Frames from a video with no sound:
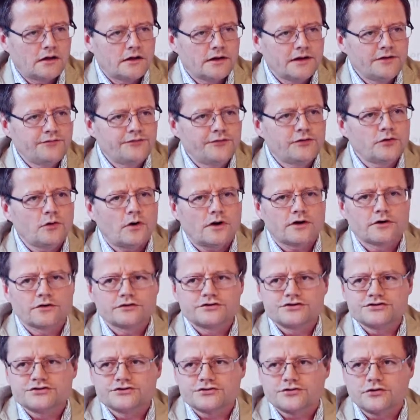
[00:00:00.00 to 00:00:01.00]
if you are
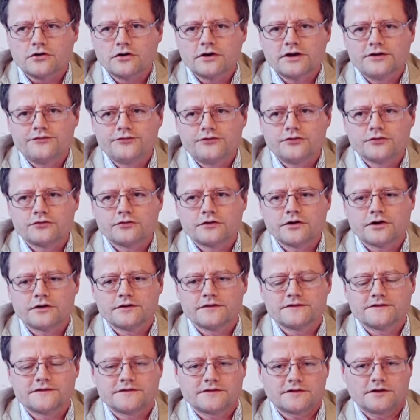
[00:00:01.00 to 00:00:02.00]
not strong, if you
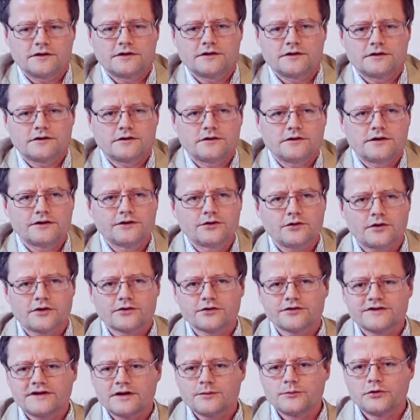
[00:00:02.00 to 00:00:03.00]
are
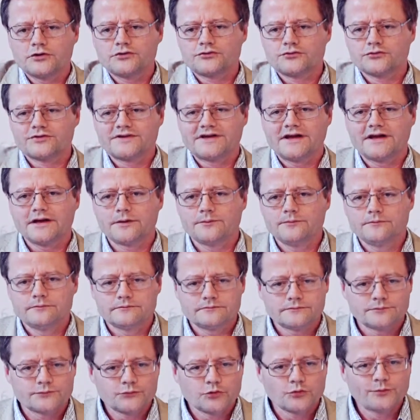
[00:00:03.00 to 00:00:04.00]
not able
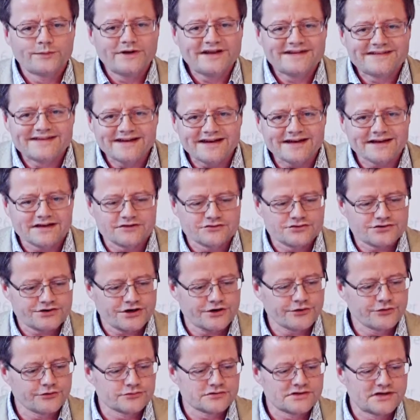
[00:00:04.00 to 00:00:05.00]
to be taken
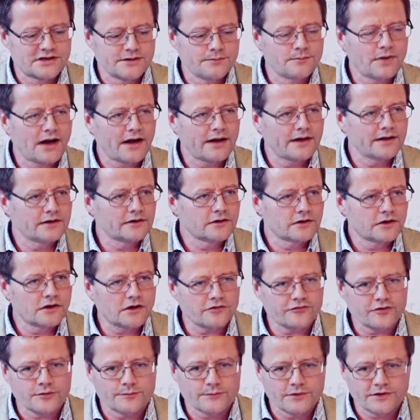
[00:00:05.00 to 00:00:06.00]
seriously by the
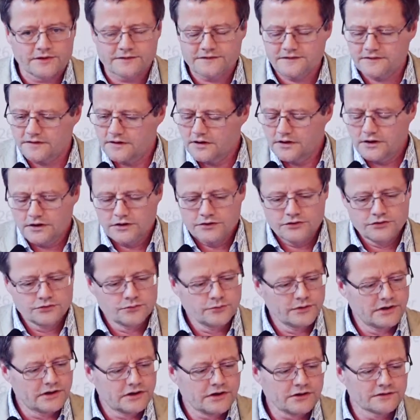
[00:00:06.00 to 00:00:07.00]
government,
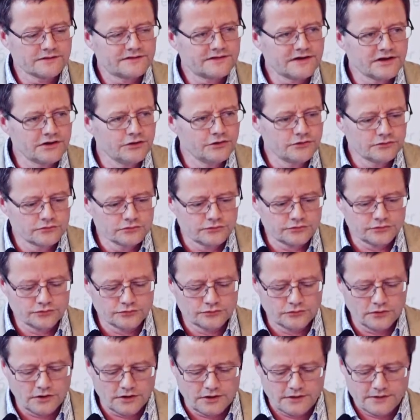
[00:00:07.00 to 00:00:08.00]
you will continue
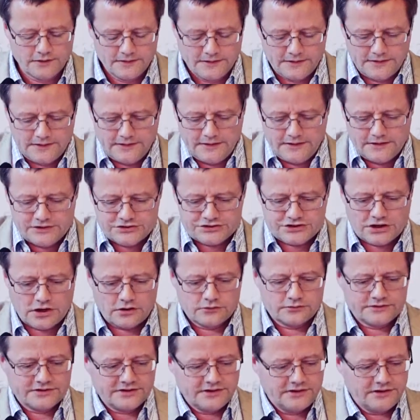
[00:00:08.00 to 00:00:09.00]
to
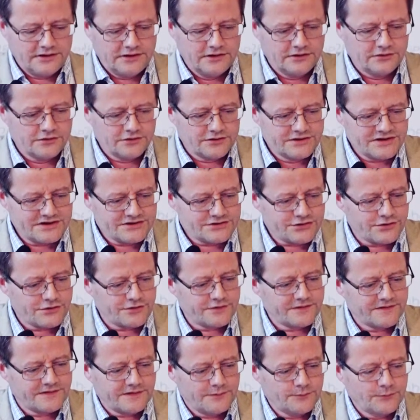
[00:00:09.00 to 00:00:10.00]
shout in the
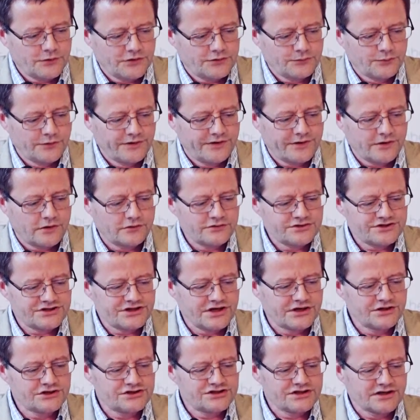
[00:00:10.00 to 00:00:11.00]
desert, but without
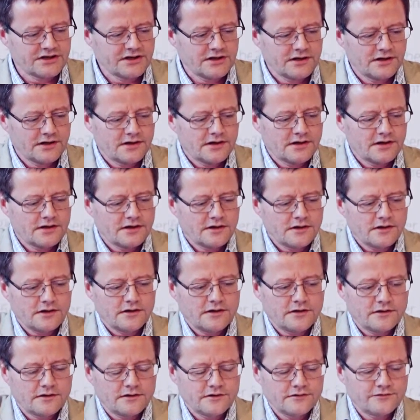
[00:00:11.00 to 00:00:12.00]
changing
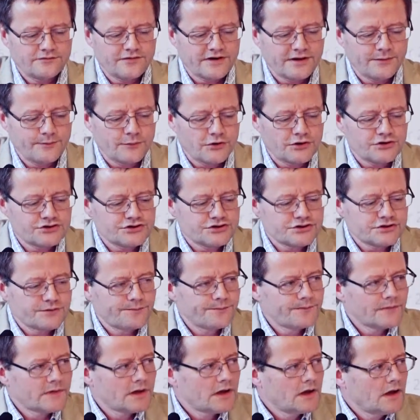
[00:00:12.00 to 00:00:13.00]
very much.
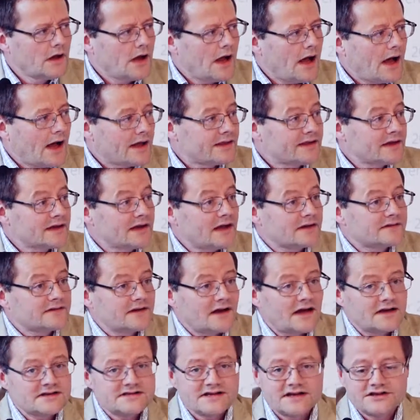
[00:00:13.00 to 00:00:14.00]
I think
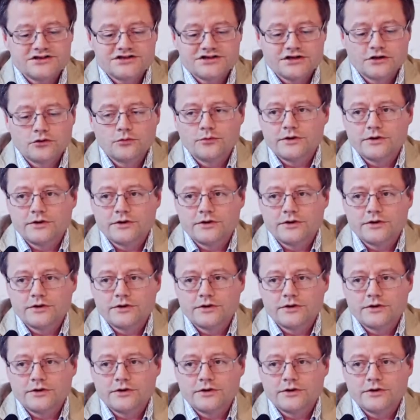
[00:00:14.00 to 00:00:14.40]
that as NGO,